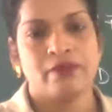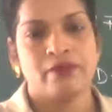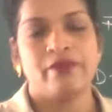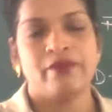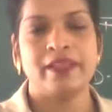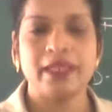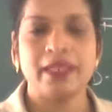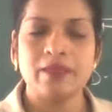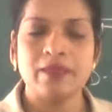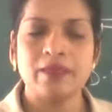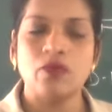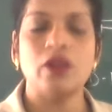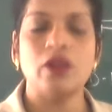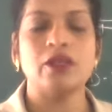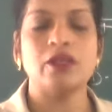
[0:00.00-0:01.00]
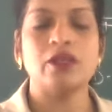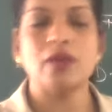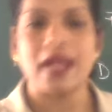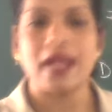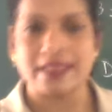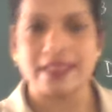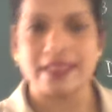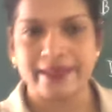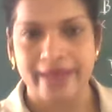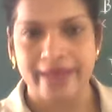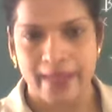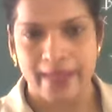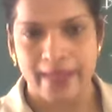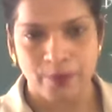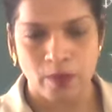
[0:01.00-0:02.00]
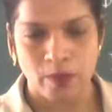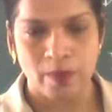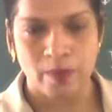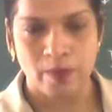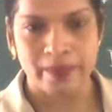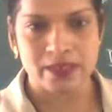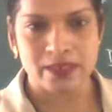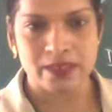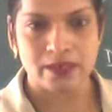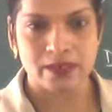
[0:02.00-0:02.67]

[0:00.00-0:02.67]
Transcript: Whether the molecule has a dipole moment